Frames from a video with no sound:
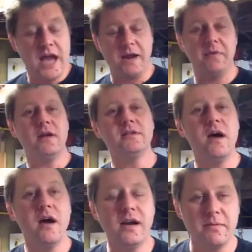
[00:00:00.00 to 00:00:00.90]
And I'm not
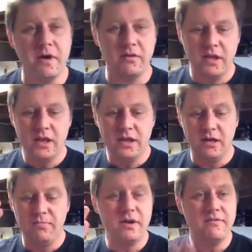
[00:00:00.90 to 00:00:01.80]
talking about, you
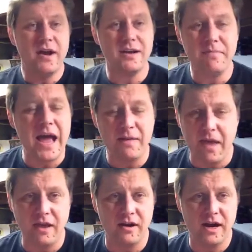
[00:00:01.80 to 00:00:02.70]
know, putting fucking back
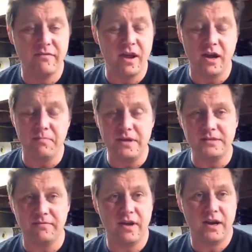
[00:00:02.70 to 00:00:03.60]
bacon on a piece
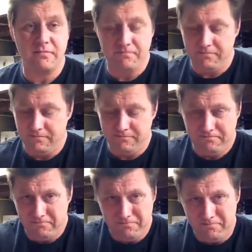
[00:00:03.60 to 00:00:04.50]
of fucking
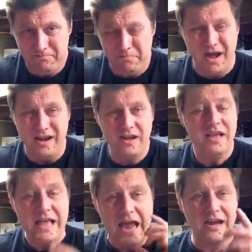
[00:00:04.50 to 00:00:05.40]
bun
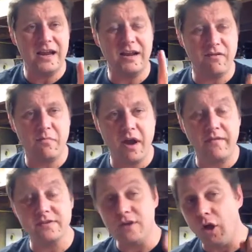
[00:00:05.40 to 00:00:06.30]
and eating it for
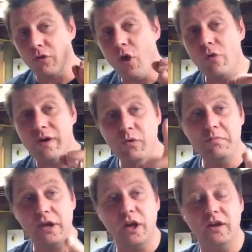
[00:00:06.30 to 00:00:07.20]
breakfast. Although that would
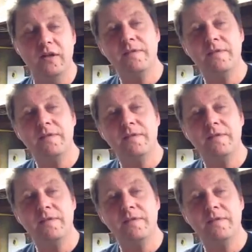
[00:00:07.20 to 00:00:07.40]
be good.